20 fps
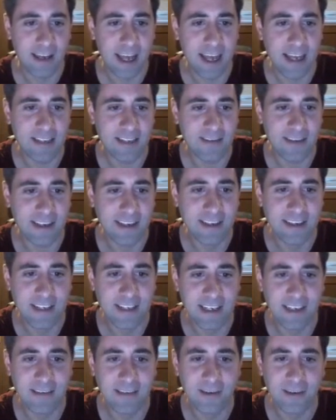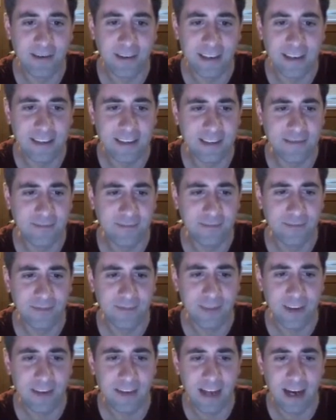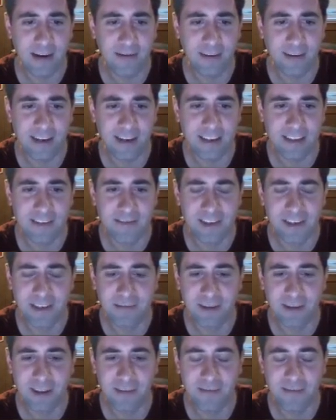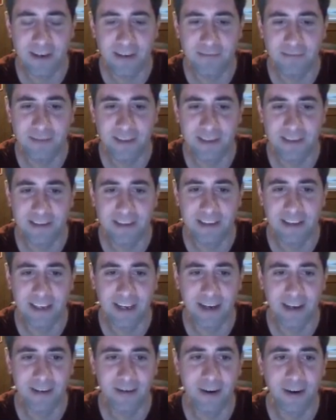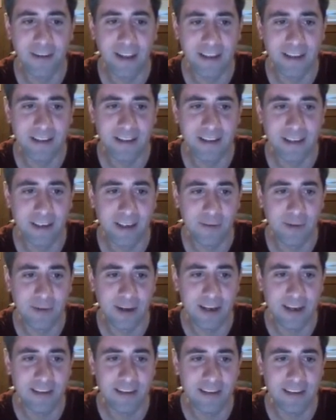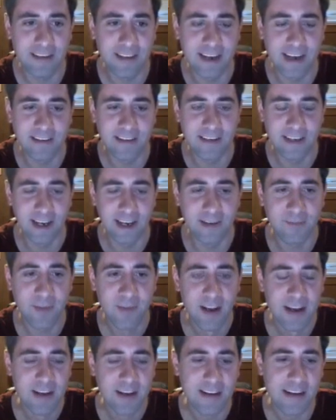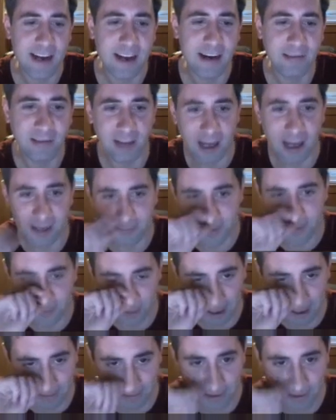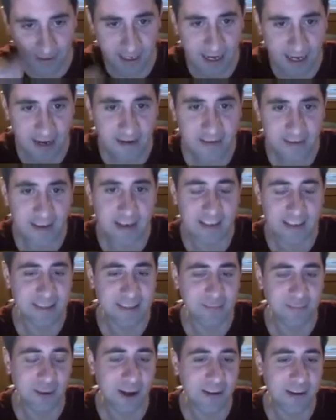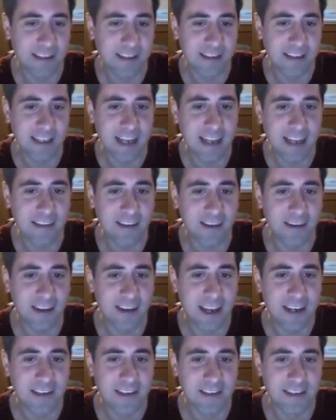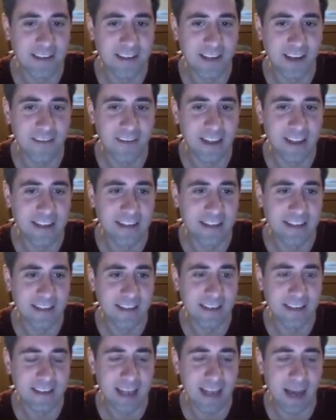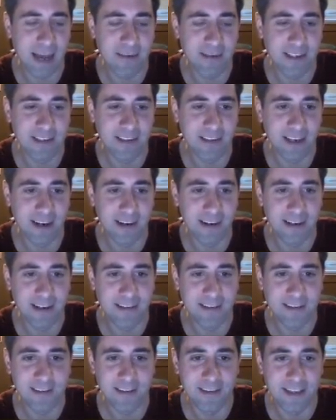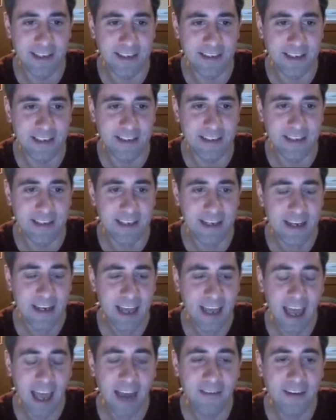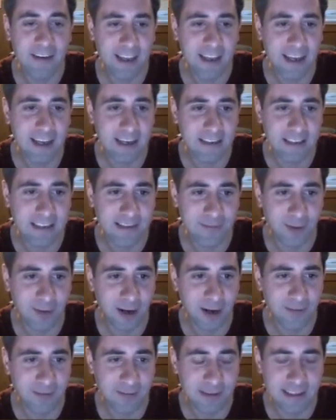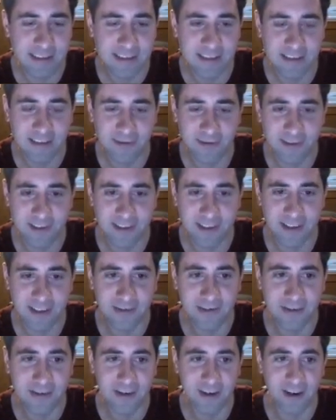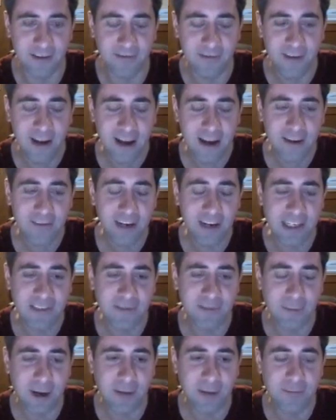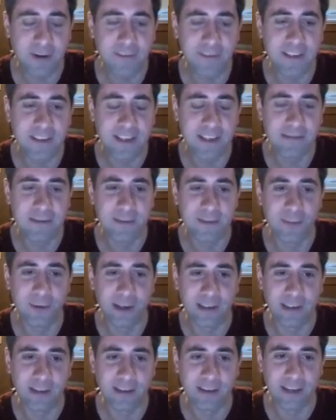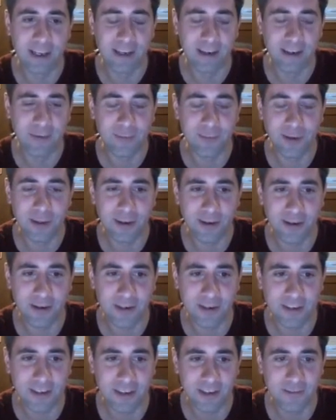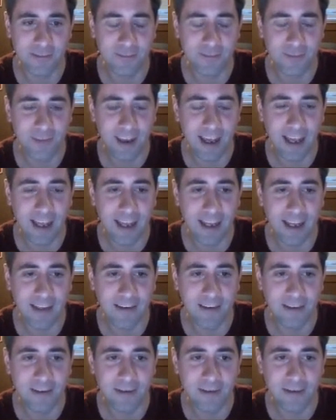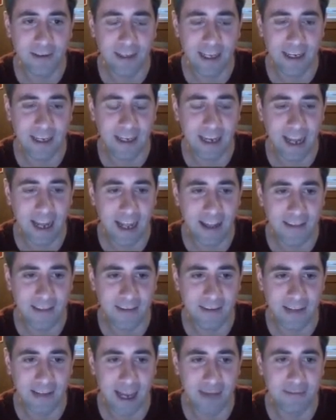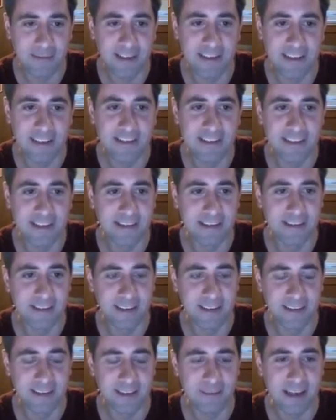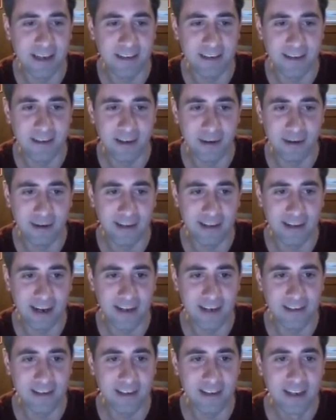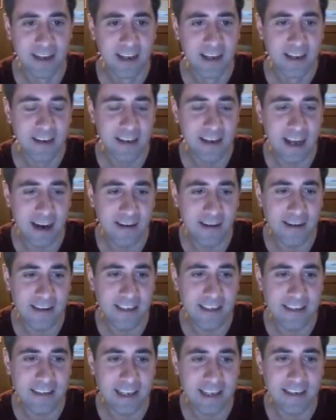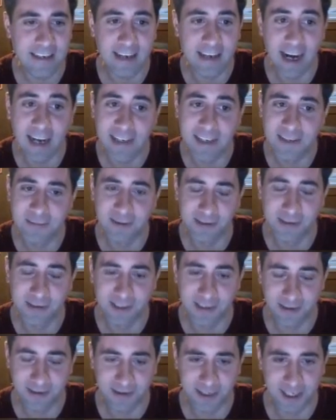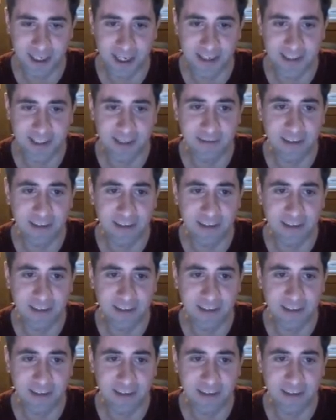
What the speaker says: Cast range increased. Now grants vision while the missile's in the air. All that's good, but here's the downside. Now lobs a bomb through the air that explodes at the end location instead of instantly damaging the area. So this is, everything else is a buff, but this is of course a huge nerf. Phosphor Bomb previously was point and click. You put the cursor and you click and the damage is instant. So there's basically no way to dodge it. Now this is a dodgeable skill shot.